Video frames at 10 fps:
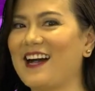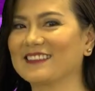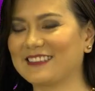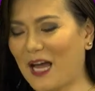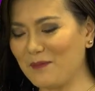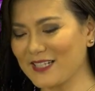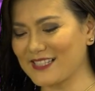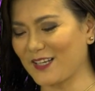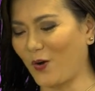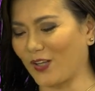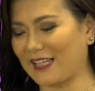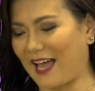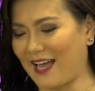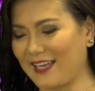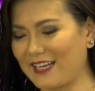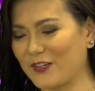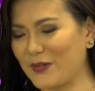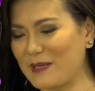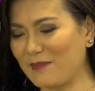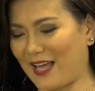Ang tamang sagot ay
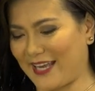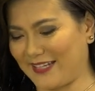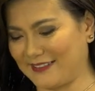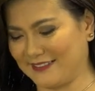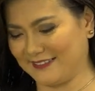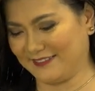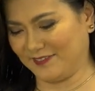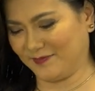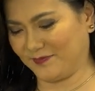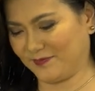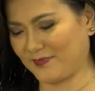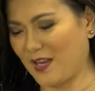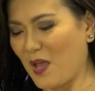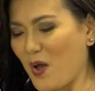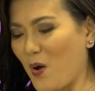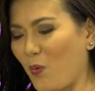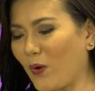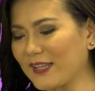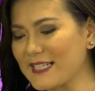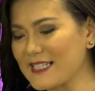creamline.
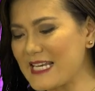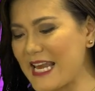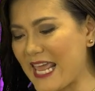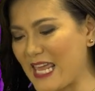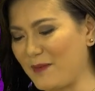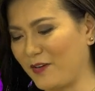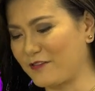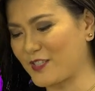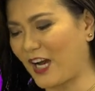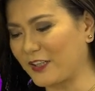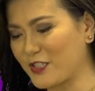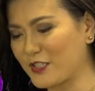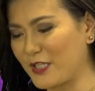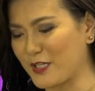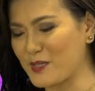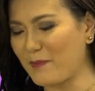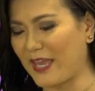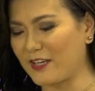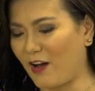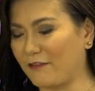What is the name of Scottish dish
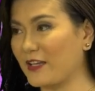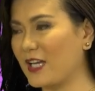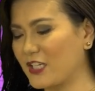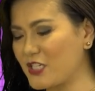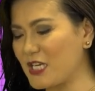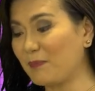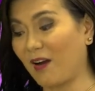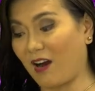made of sheep